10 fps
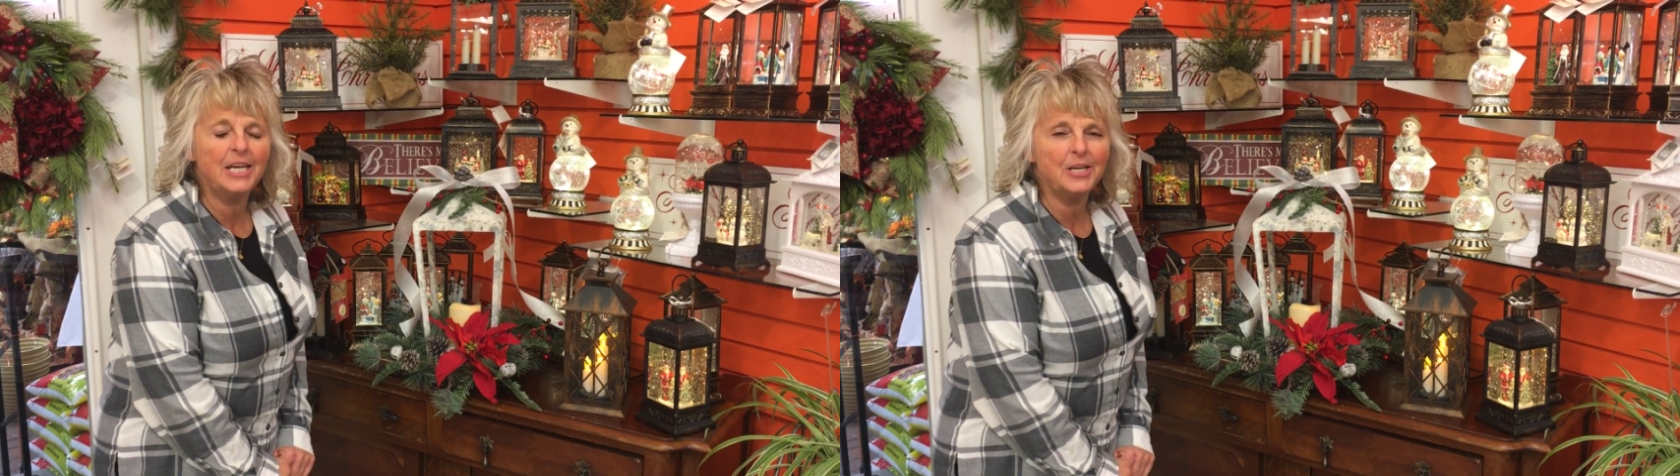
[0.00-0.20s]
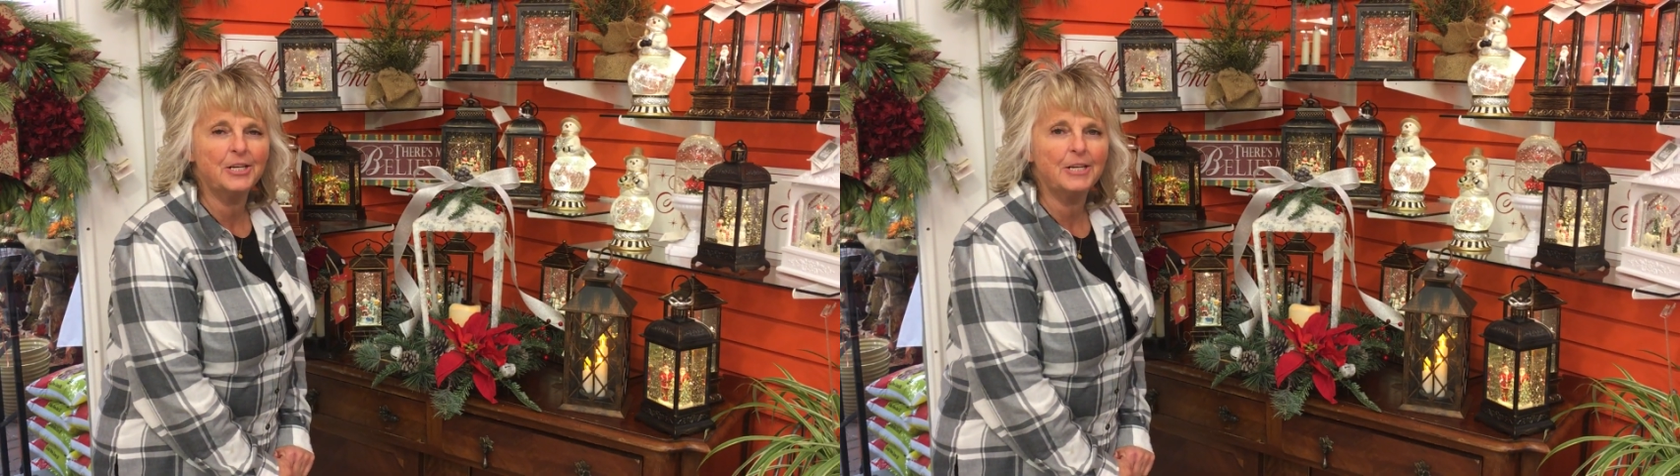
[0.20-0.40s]

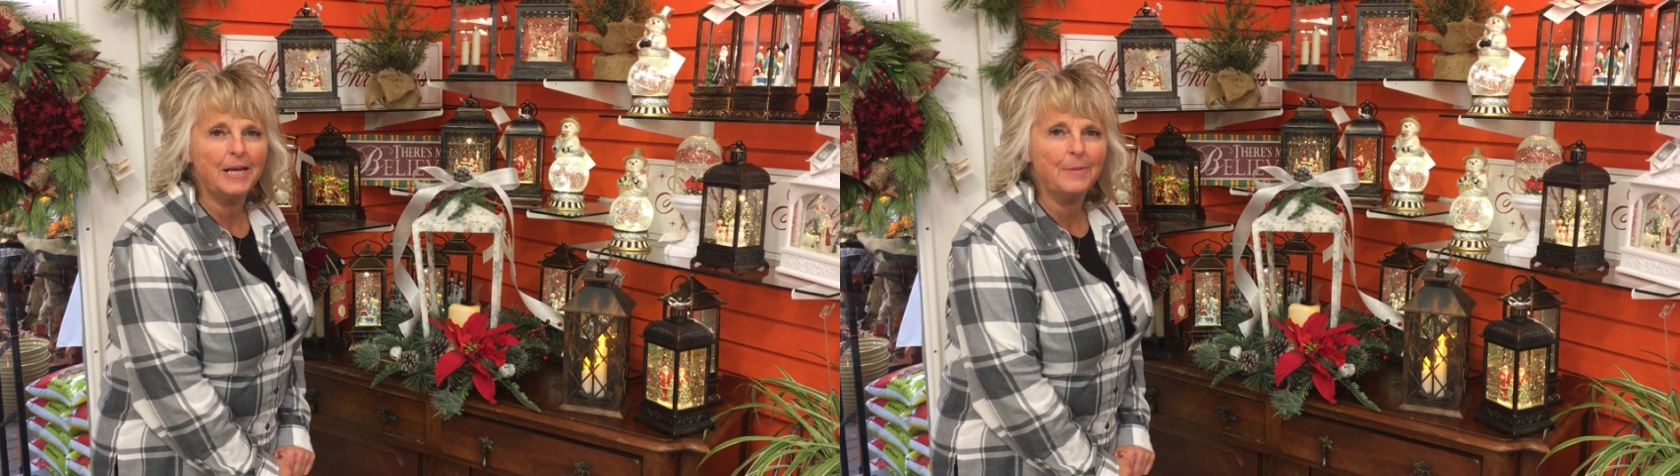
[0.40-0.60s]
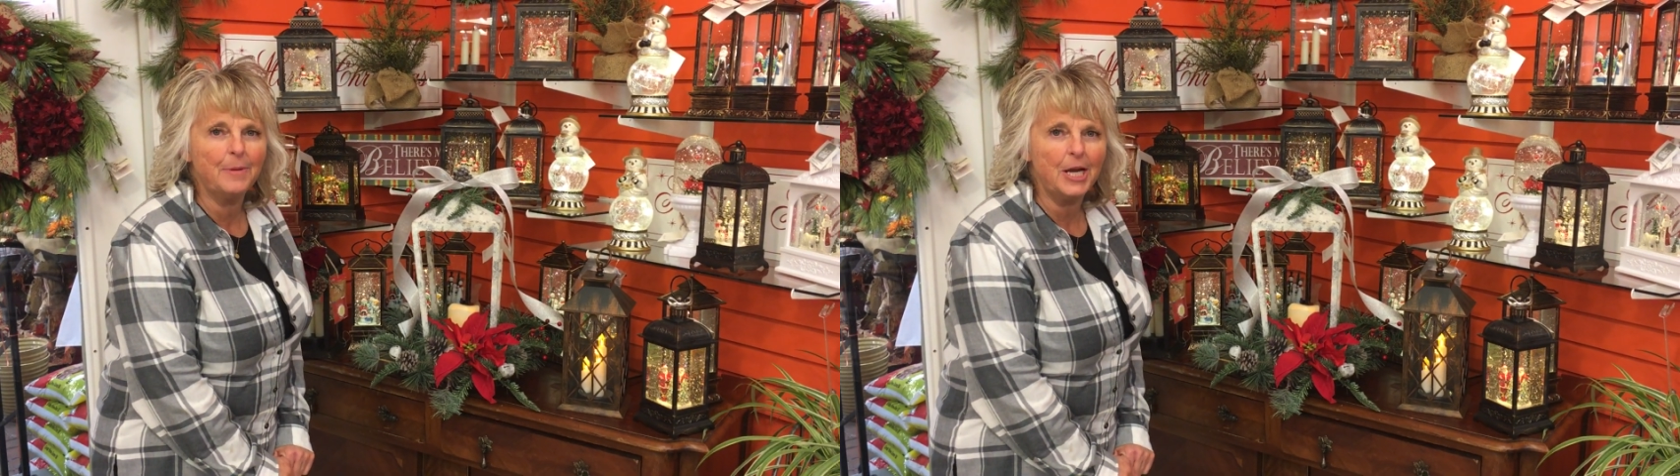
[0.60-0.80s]
here
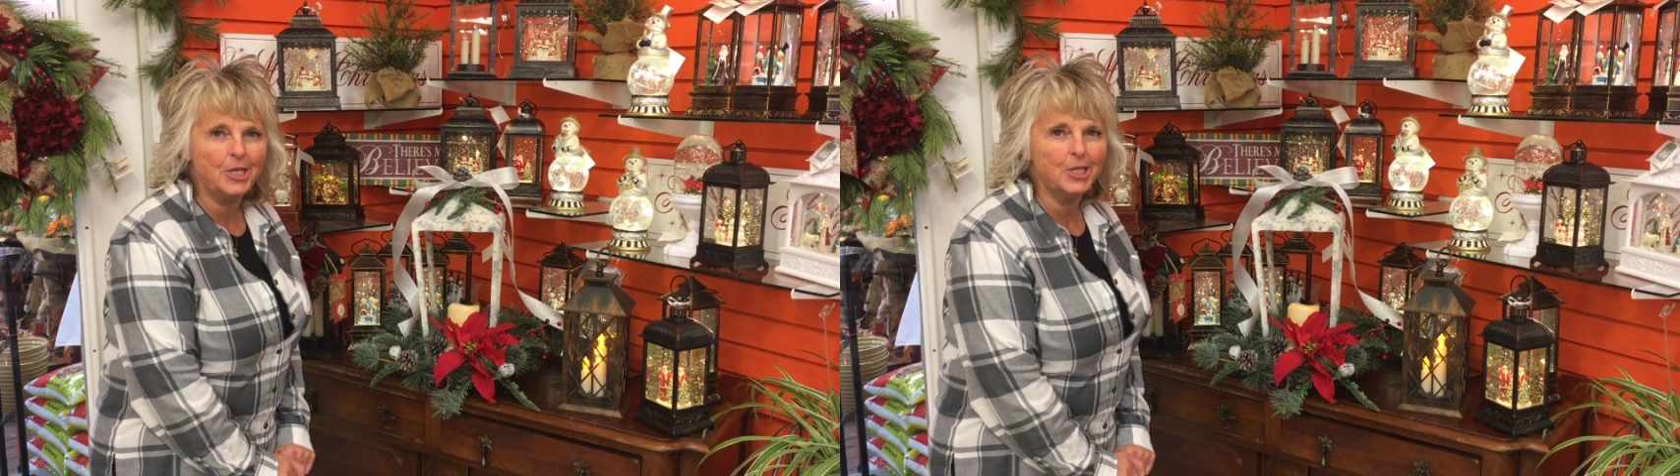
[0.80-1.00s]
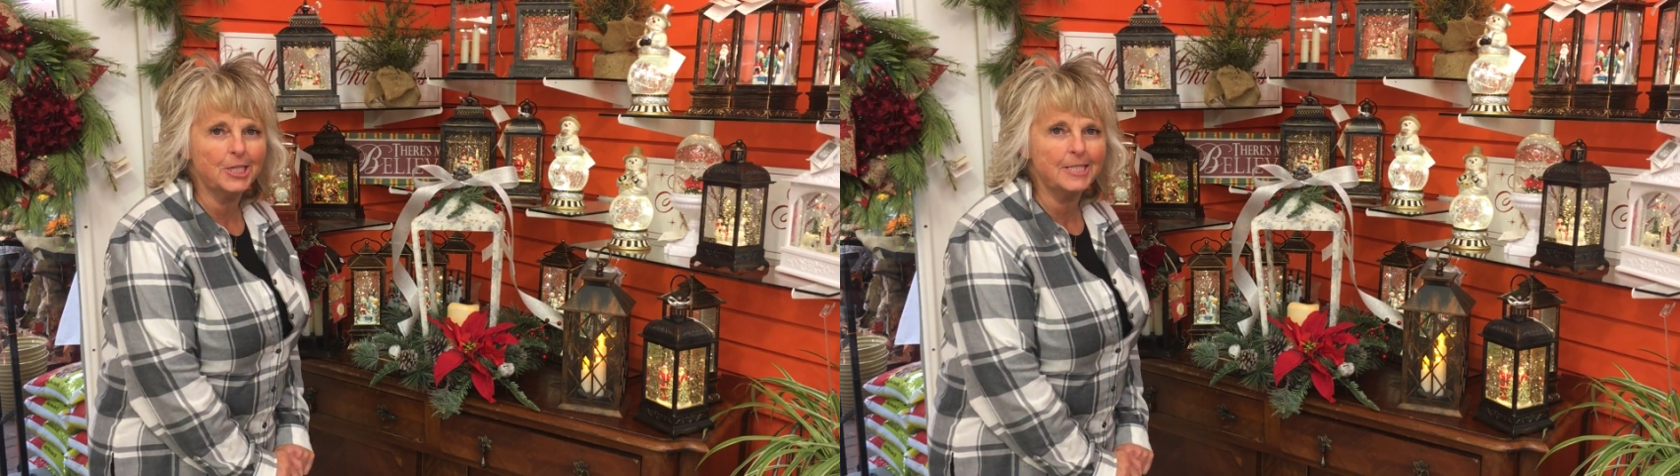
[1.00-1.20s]
at
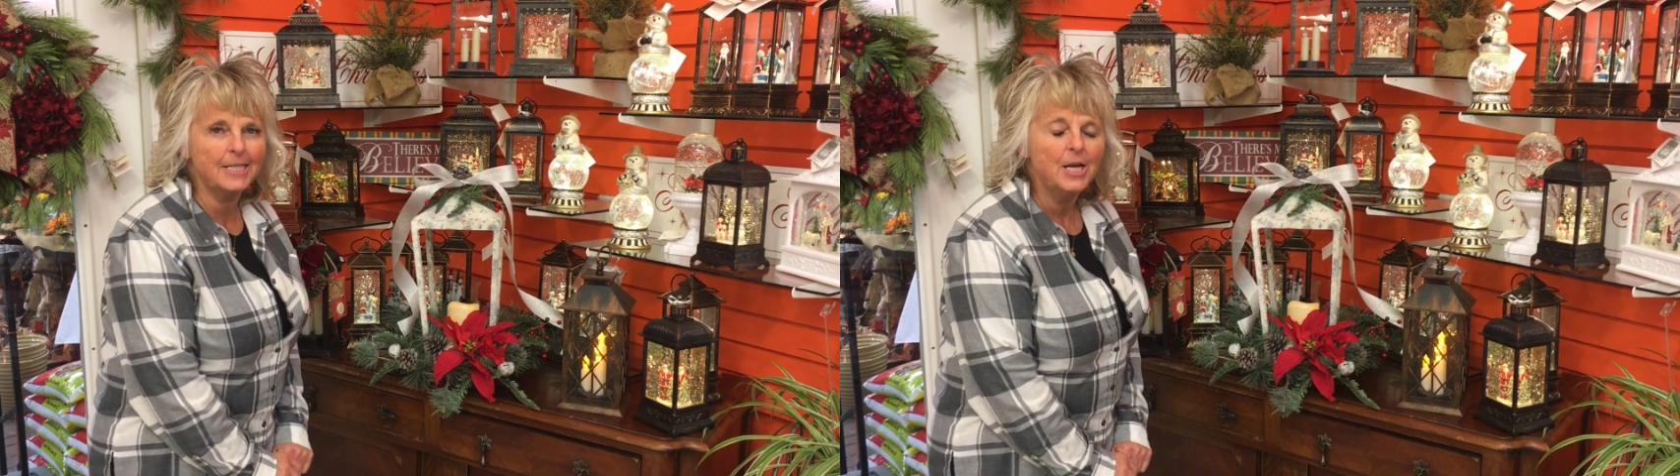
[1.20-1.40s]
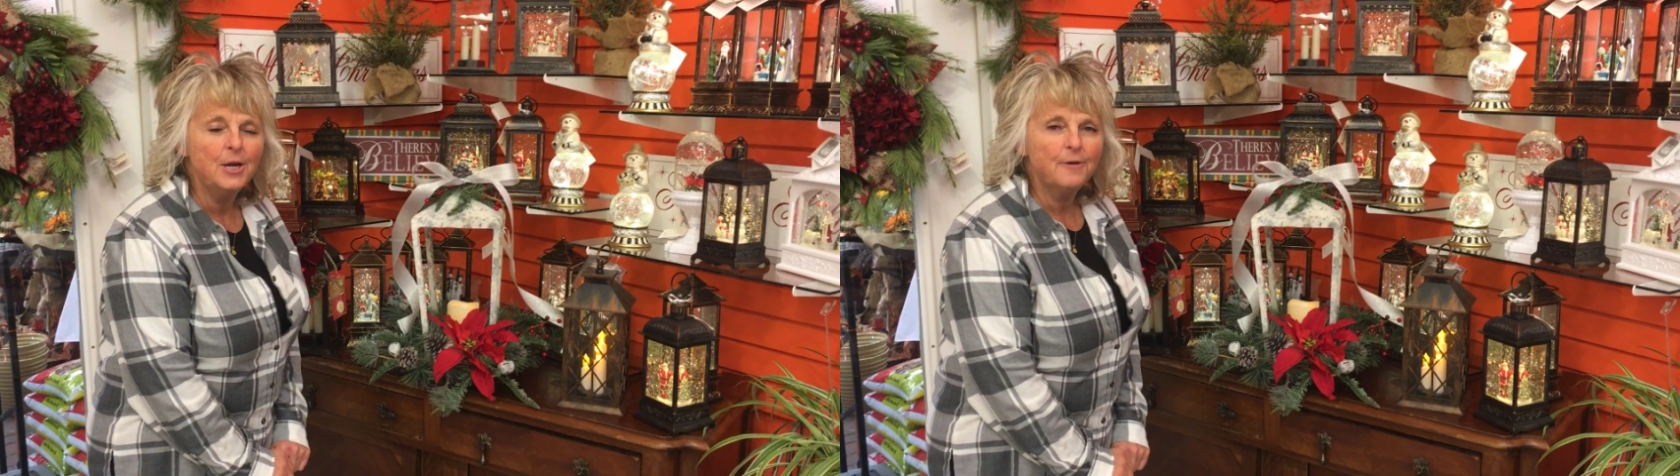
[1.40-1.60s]
Pinehurst.